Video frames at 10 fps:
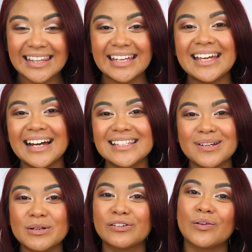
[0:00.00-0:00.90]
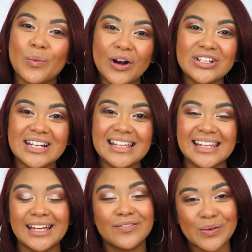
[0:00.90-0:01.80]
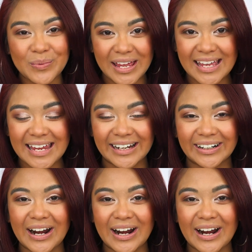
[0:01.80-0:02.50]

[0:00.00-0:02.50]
Thank you guys so much for watching. Thank you for being here.